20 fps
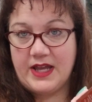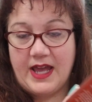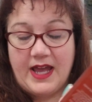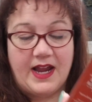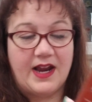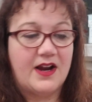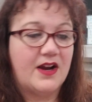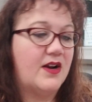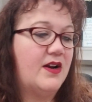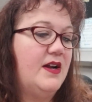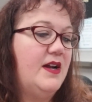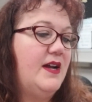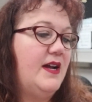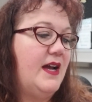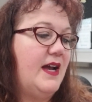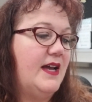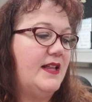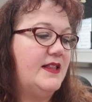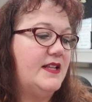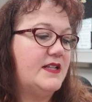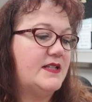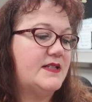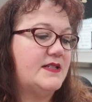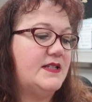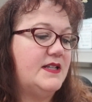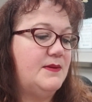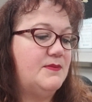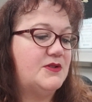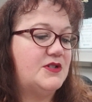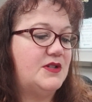hair, and this
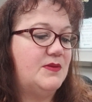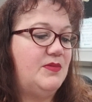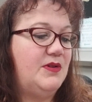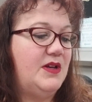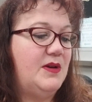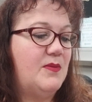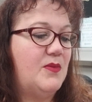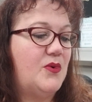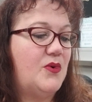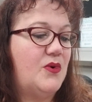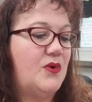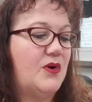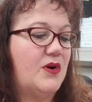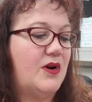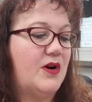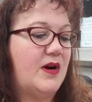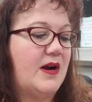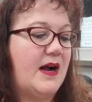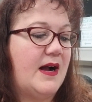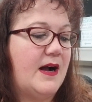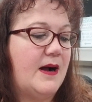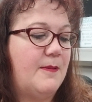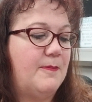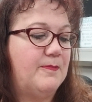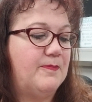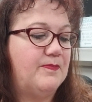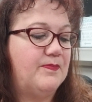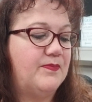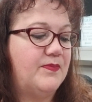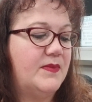seems to be more,
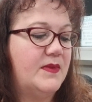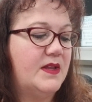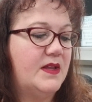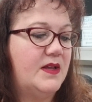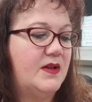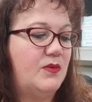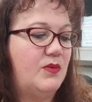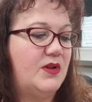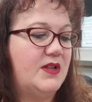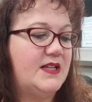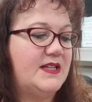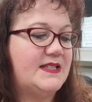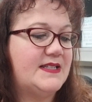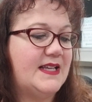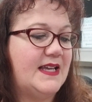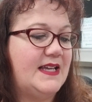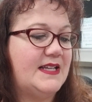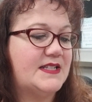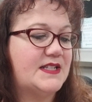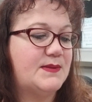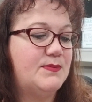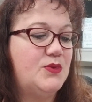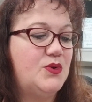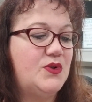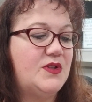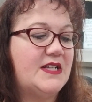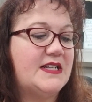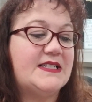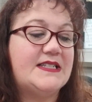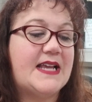um, well, it's a
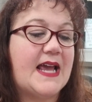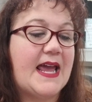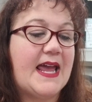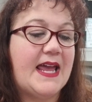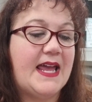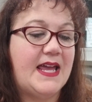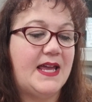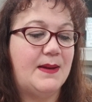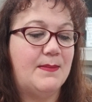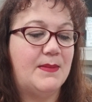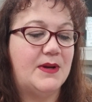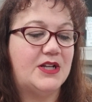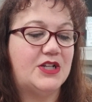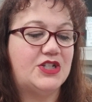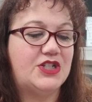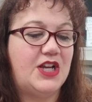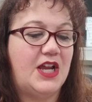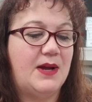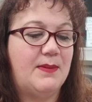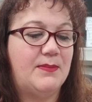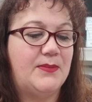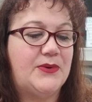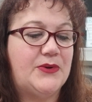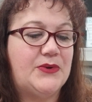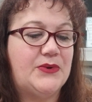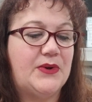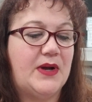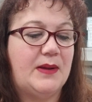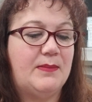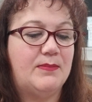smooth and tame
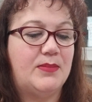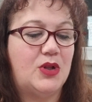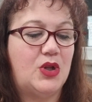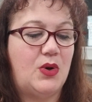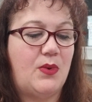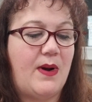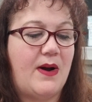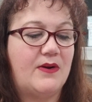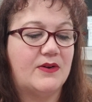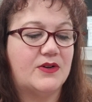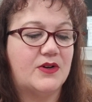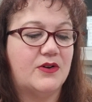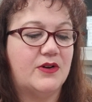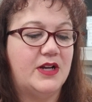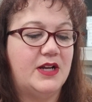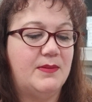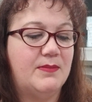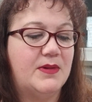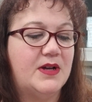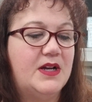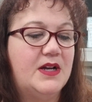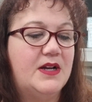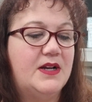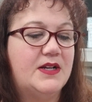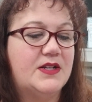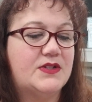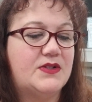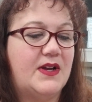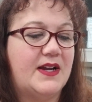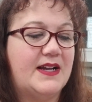shampoo and blowout cream.
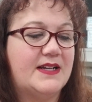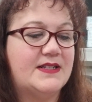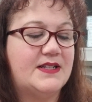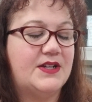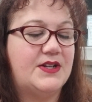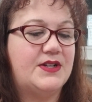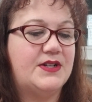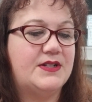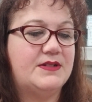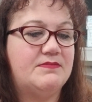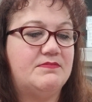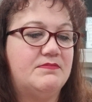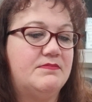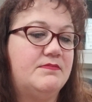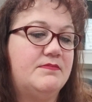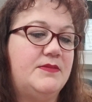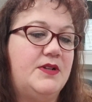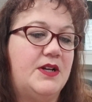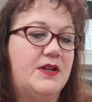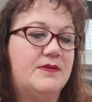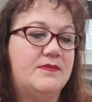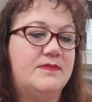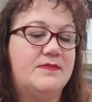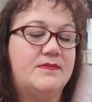So I guess it could, you know,